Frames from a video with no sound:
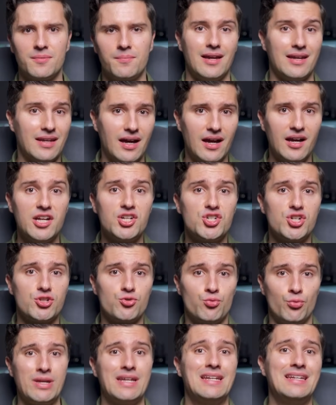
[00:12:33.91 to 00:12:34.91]
And I just
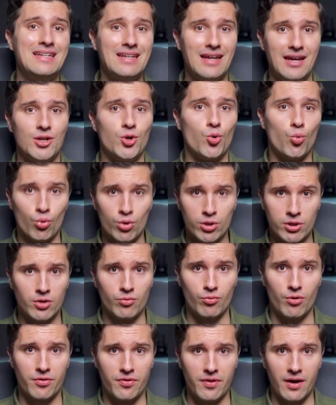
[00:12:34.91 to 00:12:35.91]
really like working
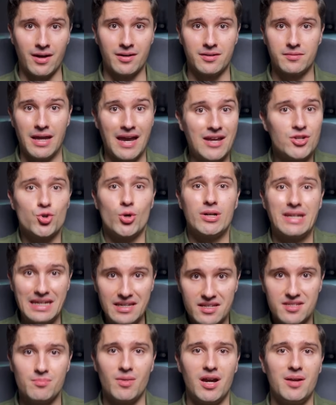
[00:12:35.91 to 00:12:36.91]
with that. Android
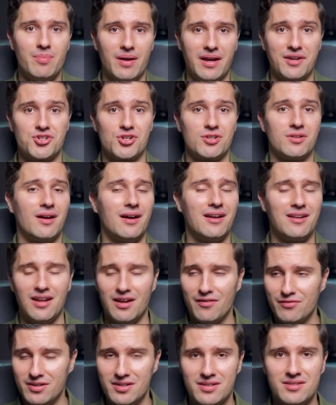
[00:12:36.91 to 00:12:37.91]
is my passion. I
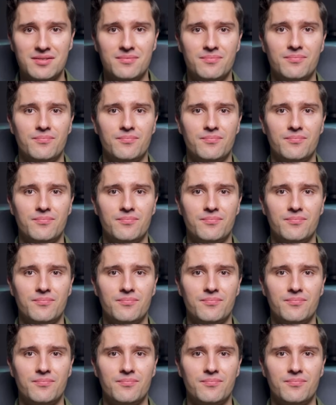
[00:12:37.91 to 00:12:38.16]
love it.